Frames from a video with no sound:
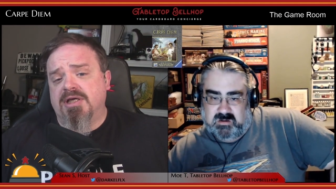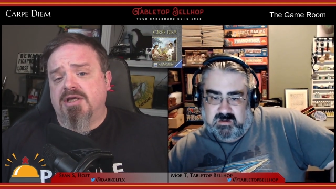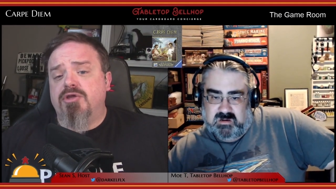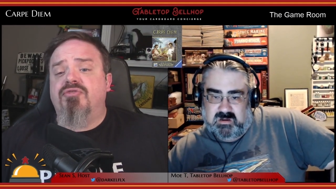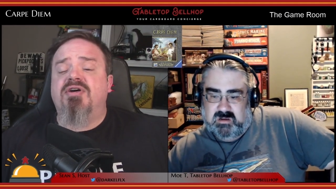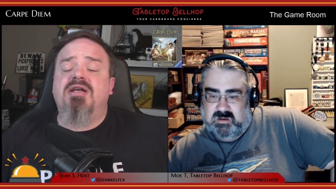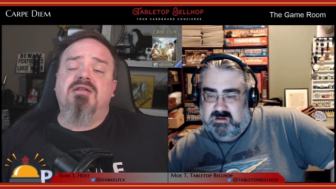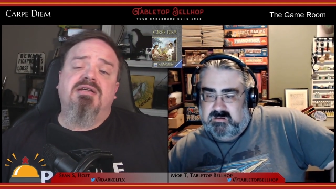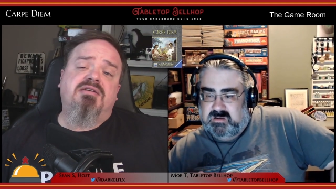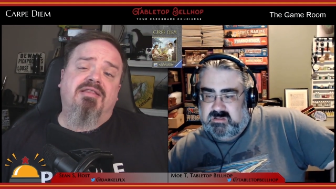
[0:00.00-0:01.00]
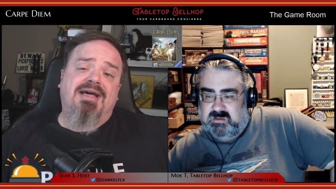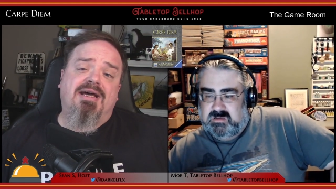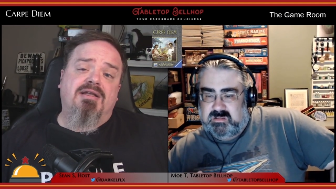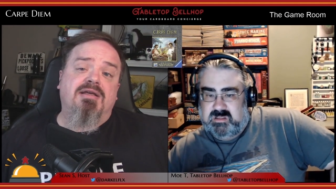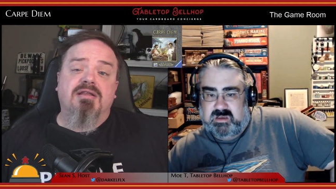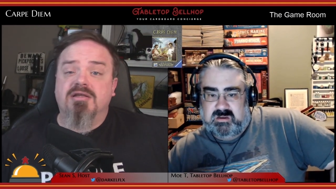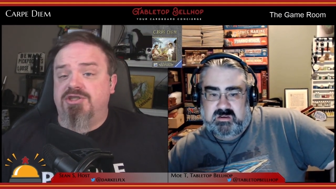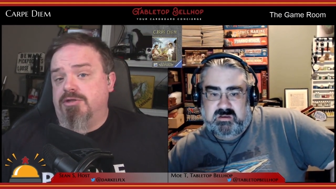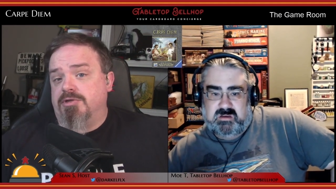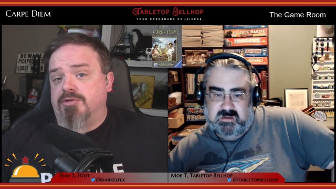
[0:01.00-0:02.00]
Speaker 1: You'll find a link to that in the
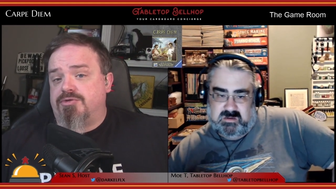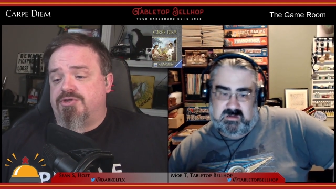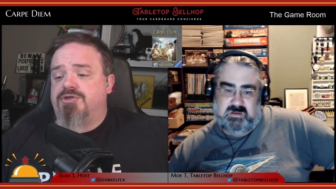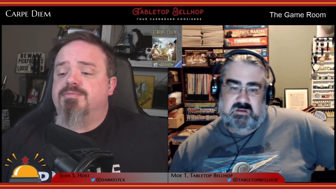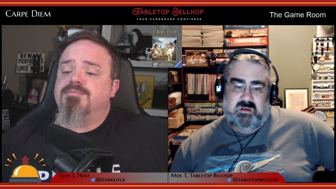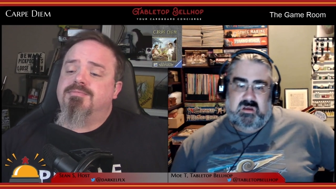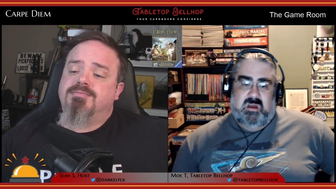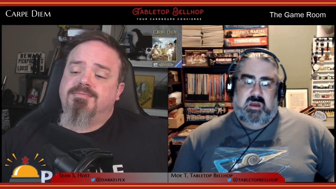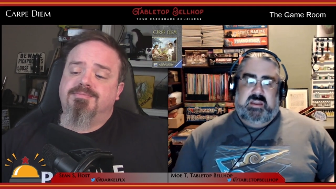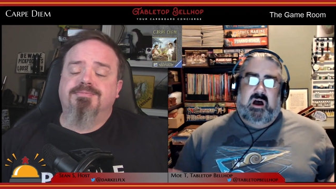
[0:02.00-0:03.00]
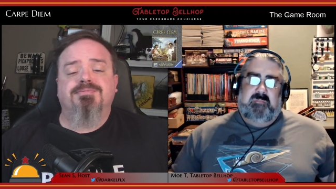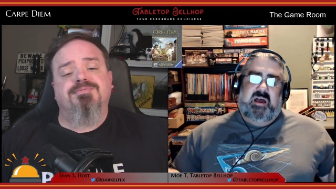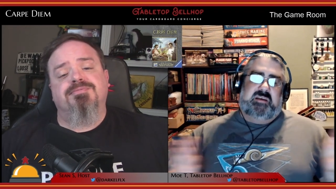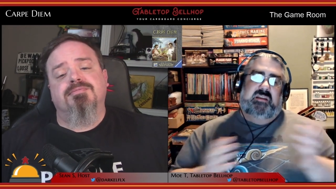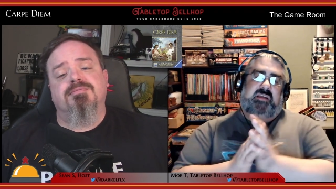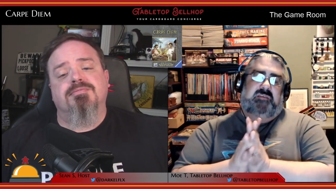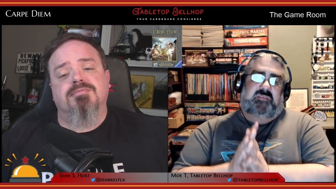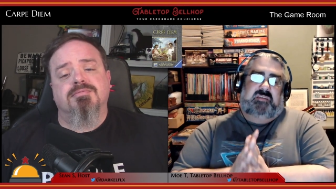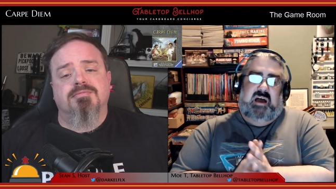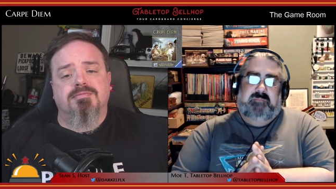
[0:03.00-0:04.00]
show
Speaker 2: notes. Now, I'm not going to take the
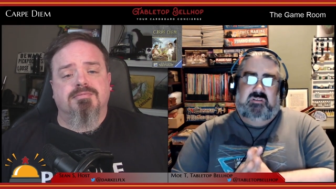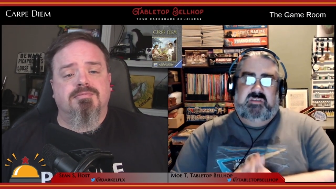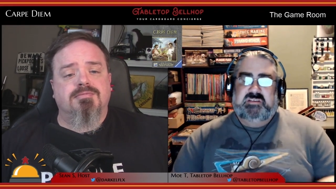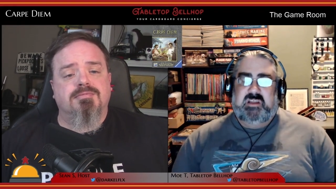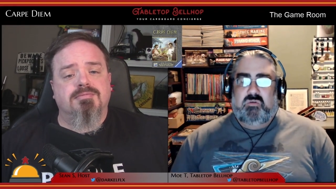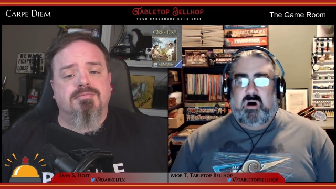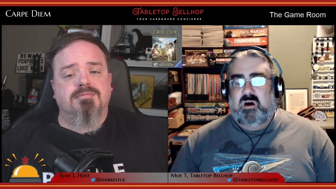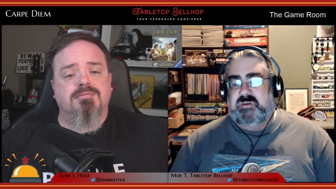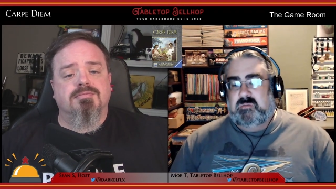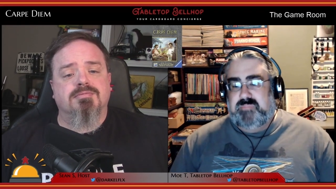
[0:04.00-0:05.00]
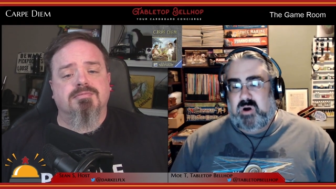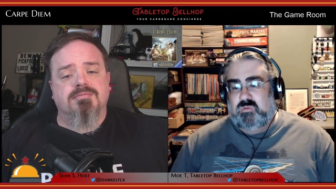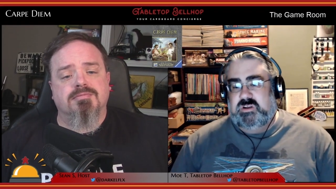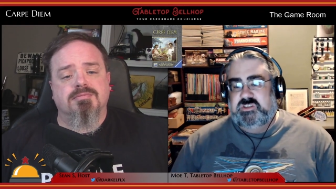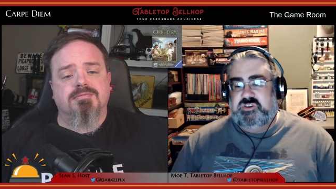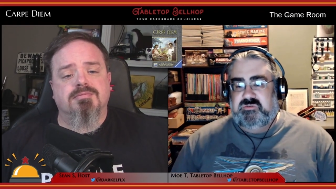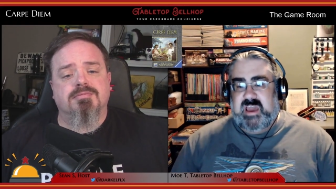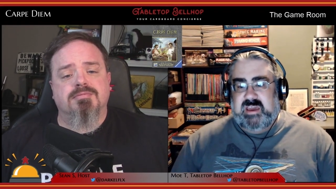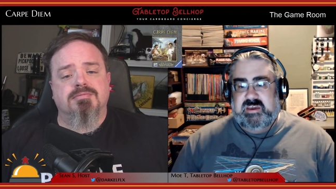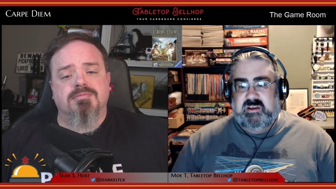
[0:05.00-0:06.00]
time to list out all the components you
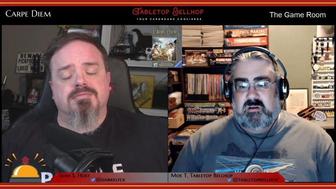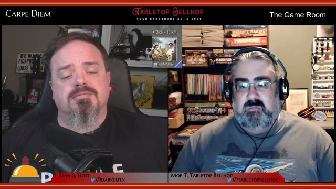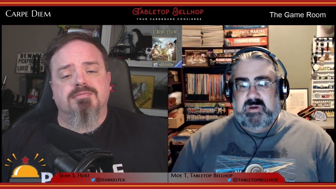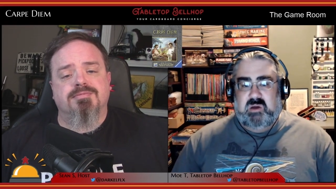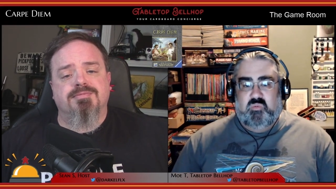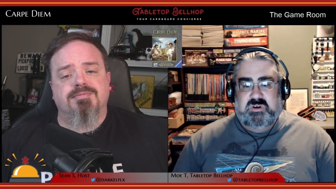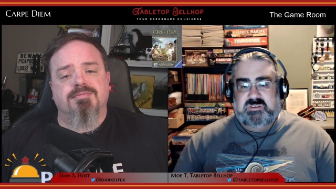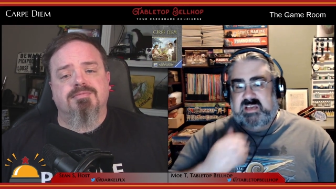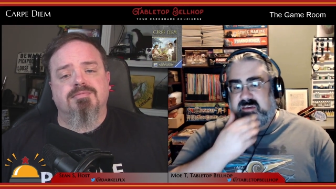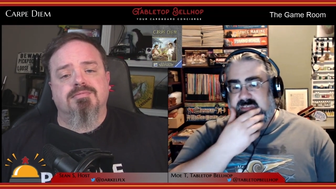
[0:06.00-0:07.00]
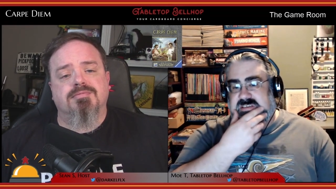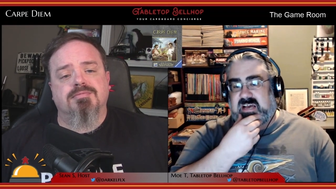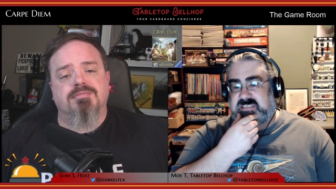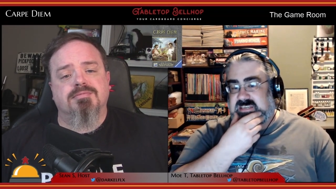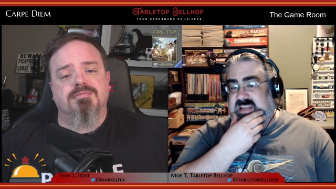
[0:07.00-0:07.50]
get here, but I will say this has an